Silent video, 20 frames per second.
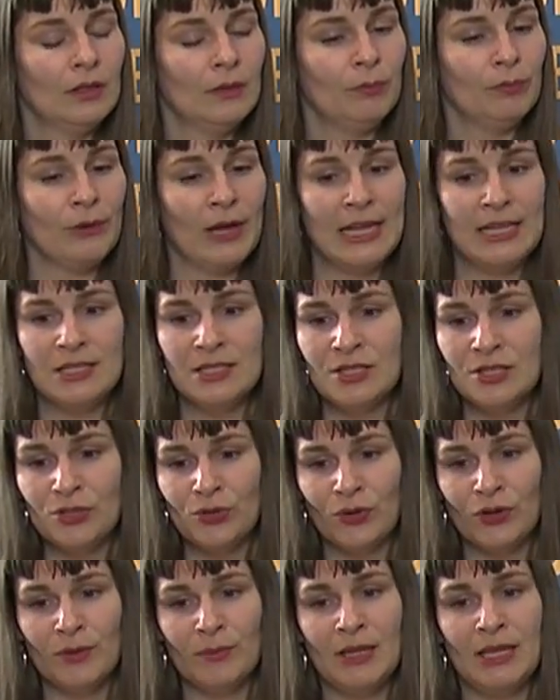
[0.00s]

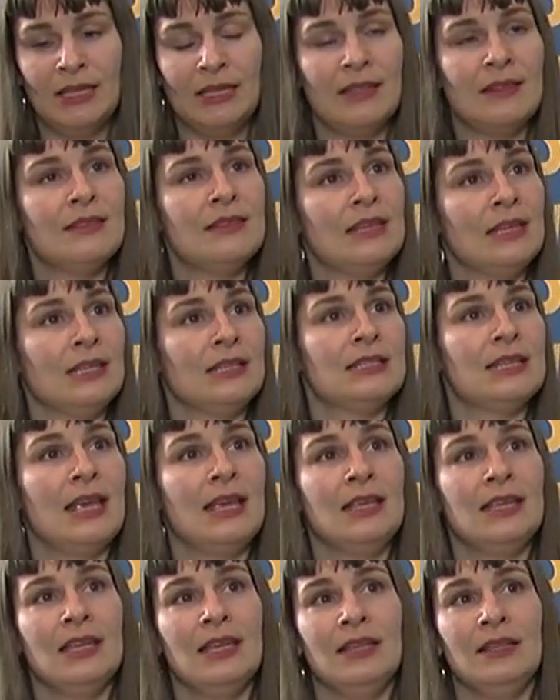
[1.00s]
brainstorming and think
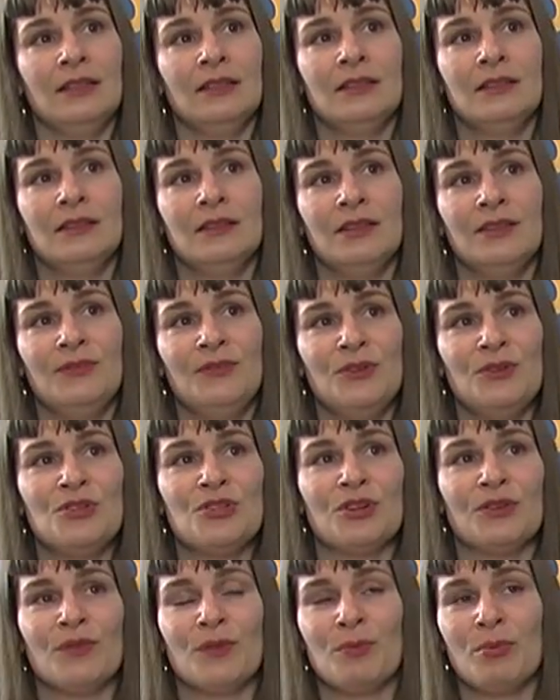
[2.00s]
tanking the
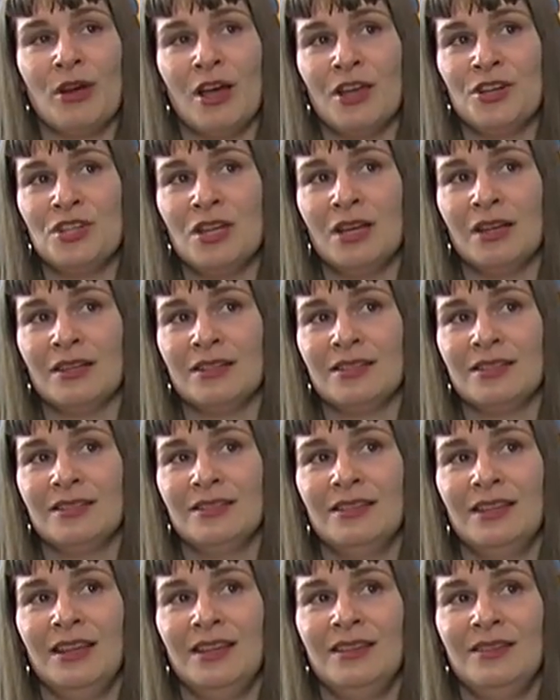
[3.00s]
future of the project.
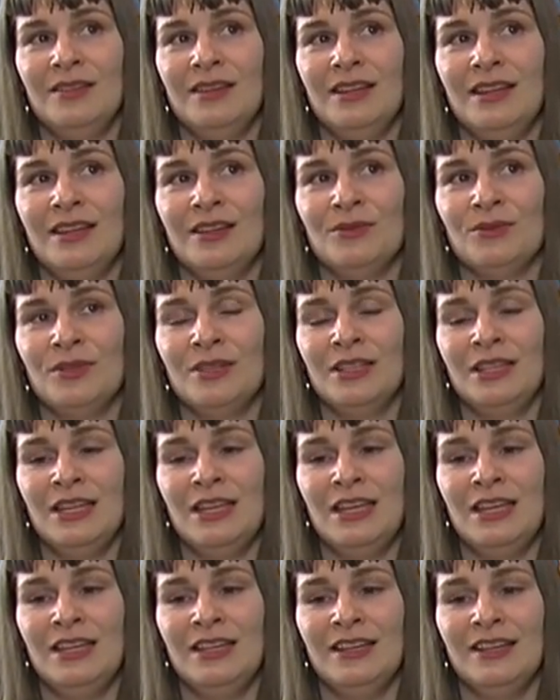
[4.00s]
It
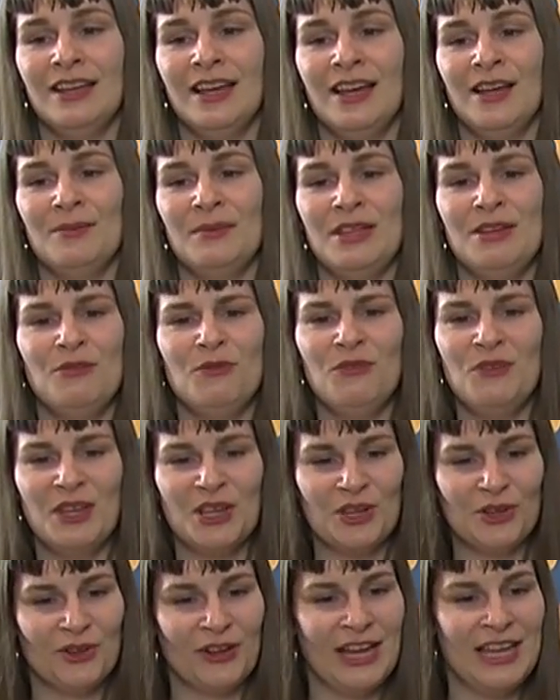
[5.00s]
really
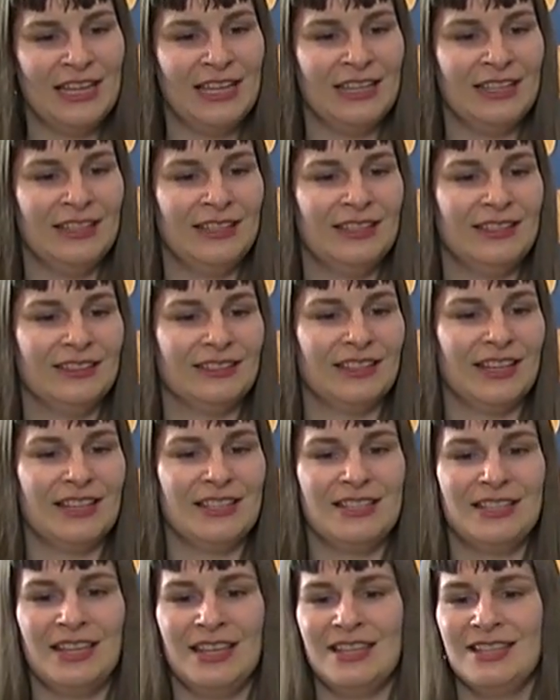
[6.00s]
invigorated a
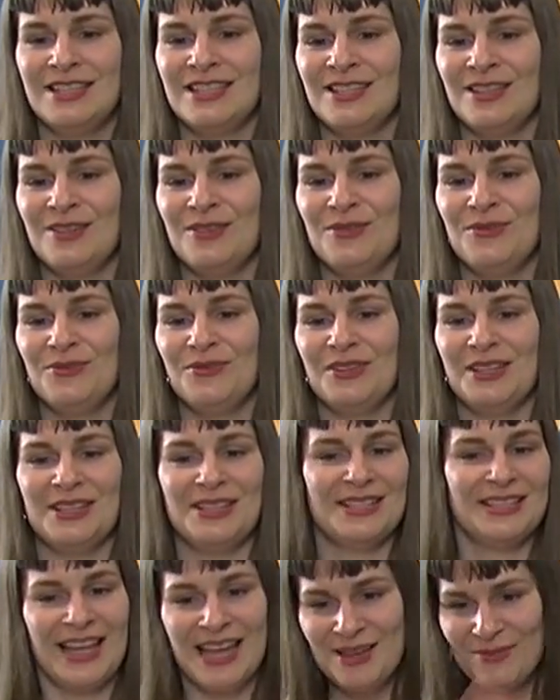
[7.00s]
sense of
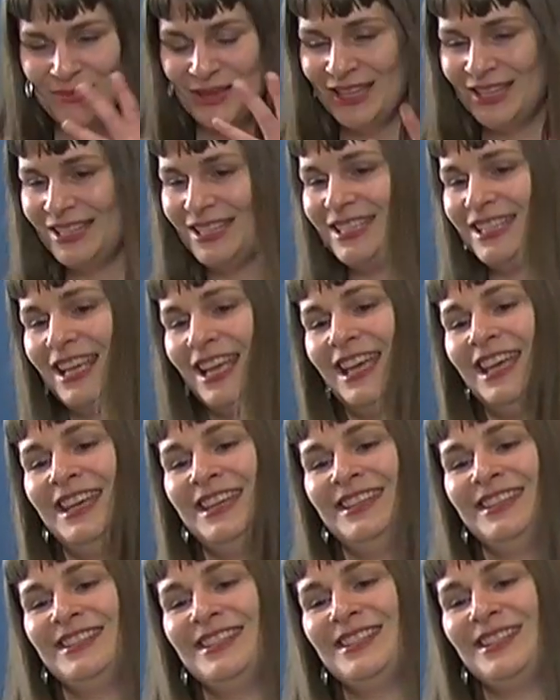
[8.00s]
excitement
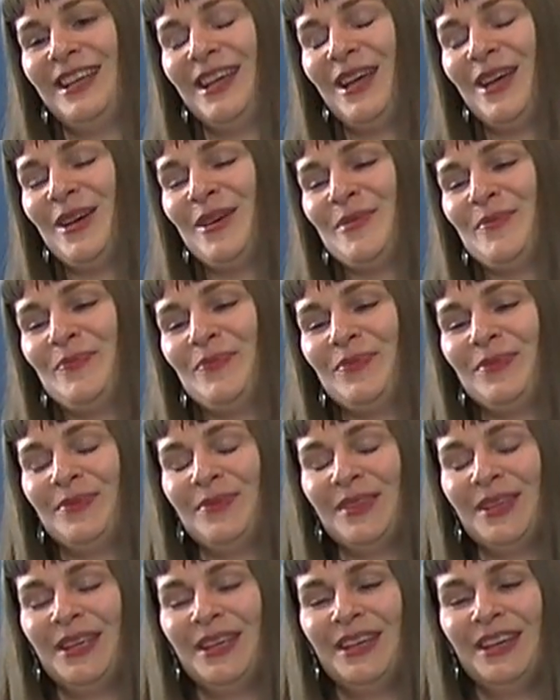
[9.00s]
and
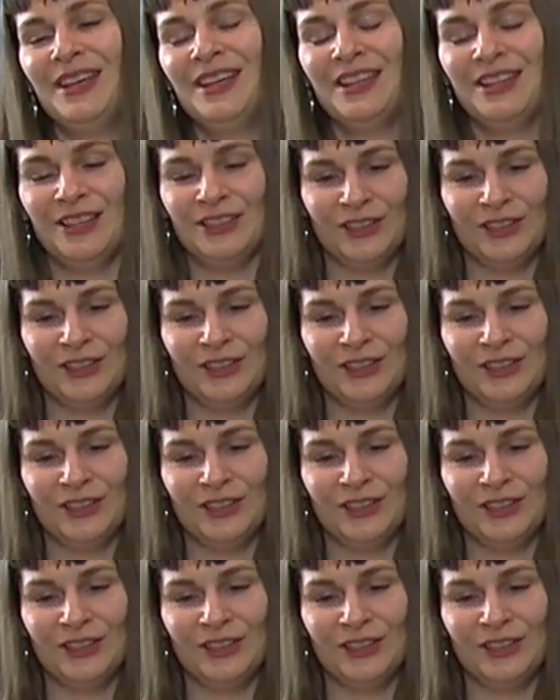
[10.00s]
the